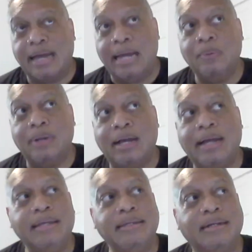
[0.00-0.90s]
I
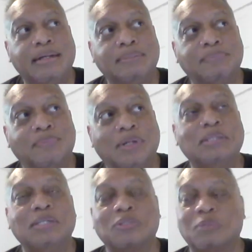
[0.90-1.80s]
one of
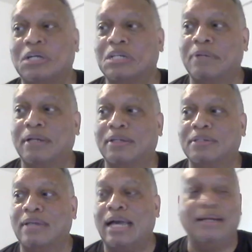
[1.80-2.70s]
the things we talked about
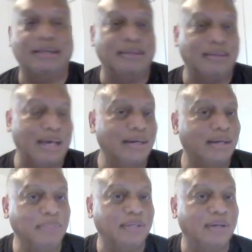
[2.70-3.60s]
is how did
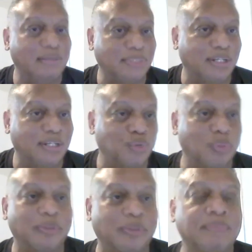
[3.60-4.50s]
I become a state
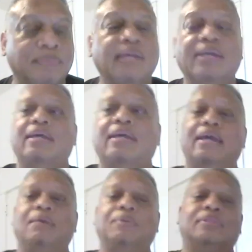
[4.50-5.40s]
trooper?
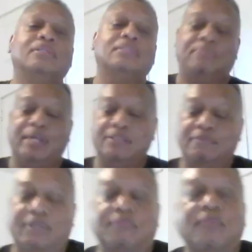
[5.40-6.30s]
And within this,
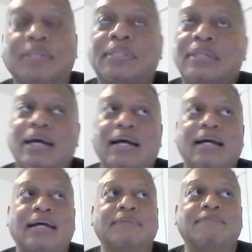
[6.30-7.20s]

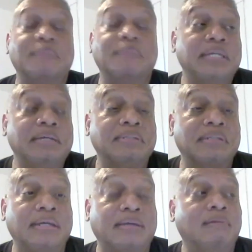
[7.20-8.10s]
for me, it was
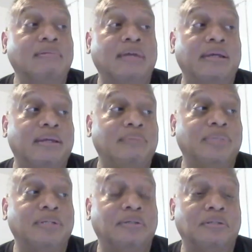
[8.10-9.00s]
like, okay, that'd
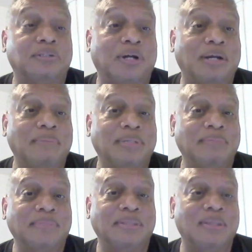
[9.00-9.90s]
be a good job.
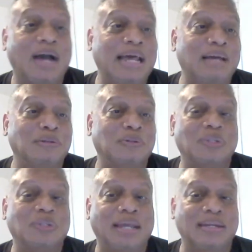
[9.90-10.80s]
Not
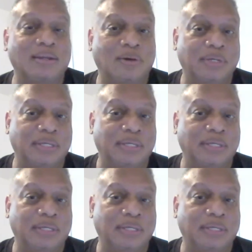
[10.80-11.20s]
knowing